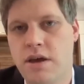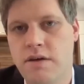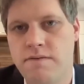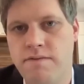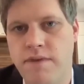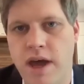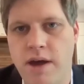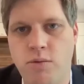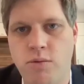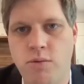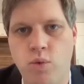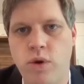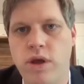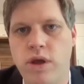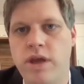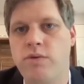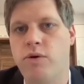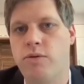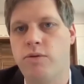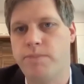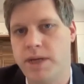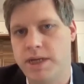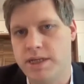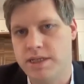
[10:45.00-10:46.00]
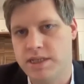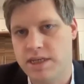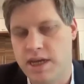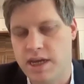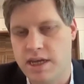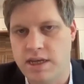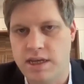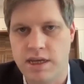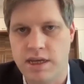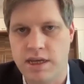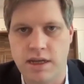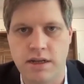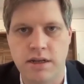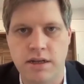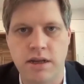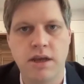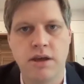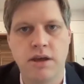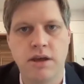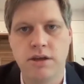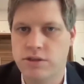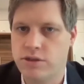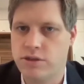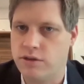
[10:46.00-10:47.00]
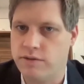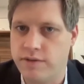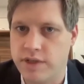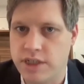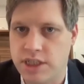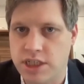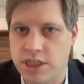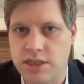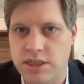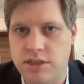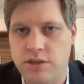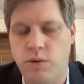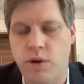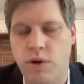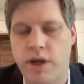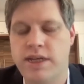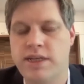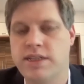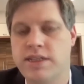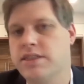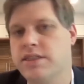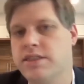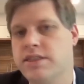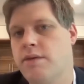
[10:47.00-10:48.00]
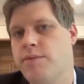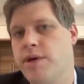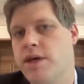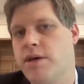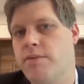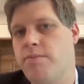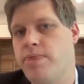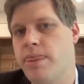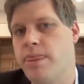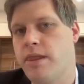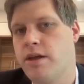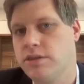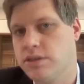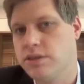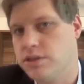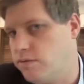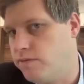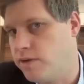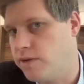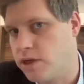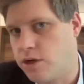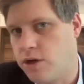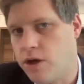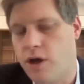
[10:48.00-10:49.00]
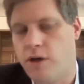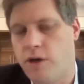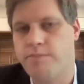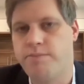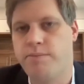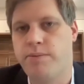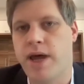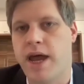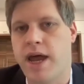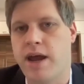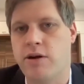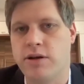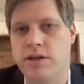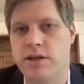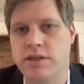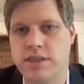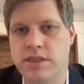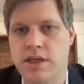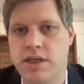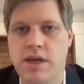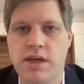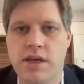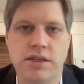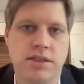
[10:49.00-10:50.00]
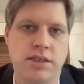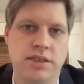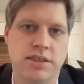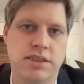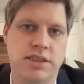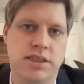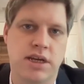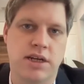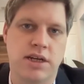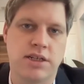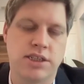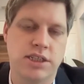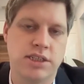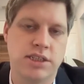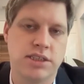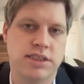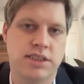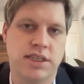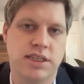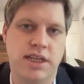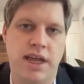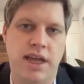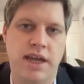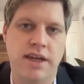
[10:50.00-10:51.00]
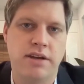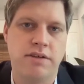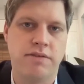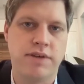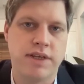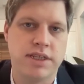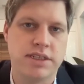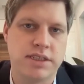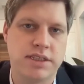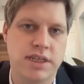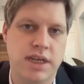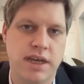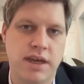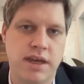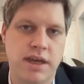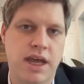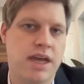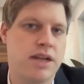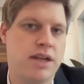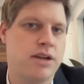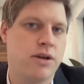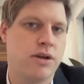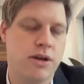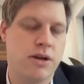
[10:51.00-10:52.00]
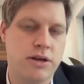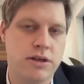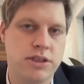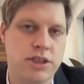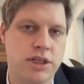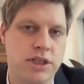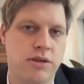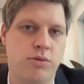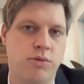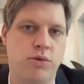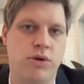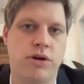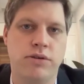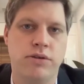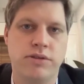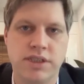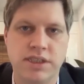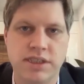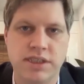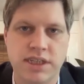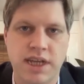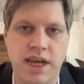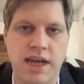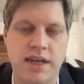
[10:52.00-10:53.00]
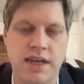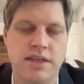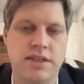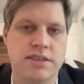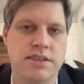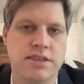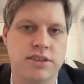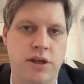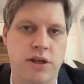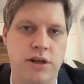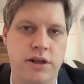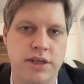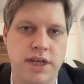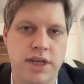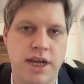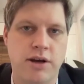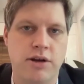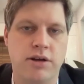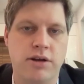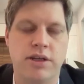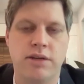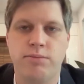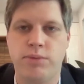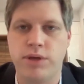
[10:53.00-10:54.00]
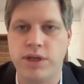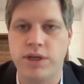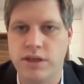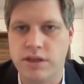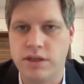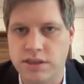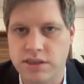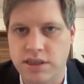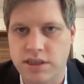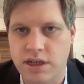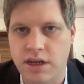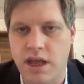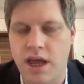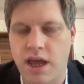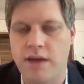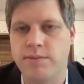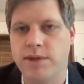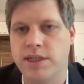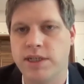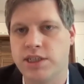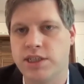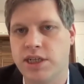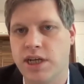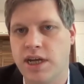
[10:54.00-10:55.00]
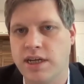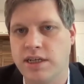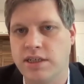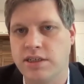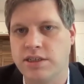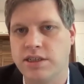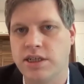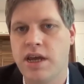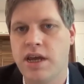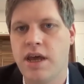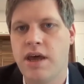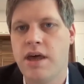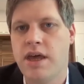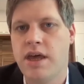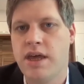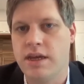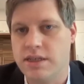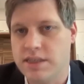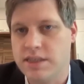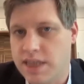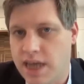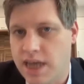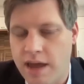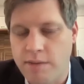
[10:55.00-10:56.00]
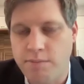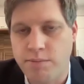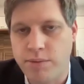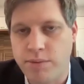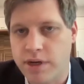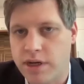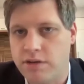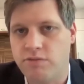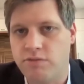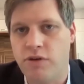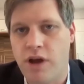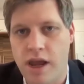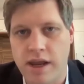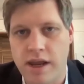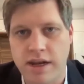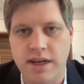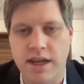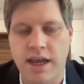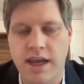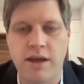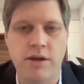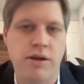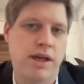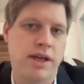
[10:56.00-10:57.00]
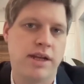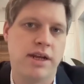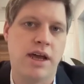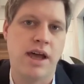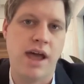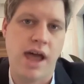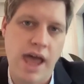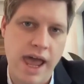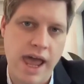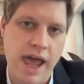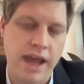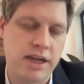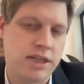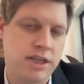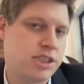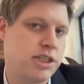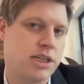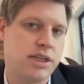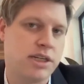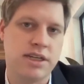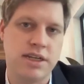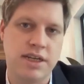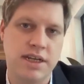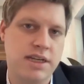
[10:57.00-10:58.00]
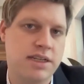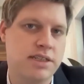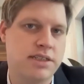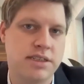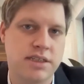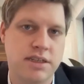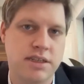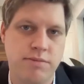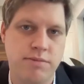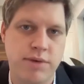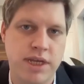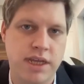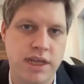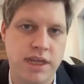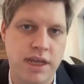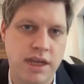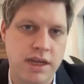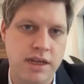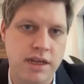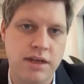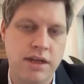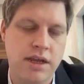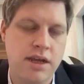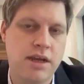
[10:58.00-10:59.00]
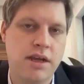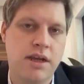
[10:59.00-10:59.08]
that we will be taking to the G20 summit, to the COP Paris discussions later this year, and urging the world to stand in solidarity, because climate change is happening right now, and our action needs to begin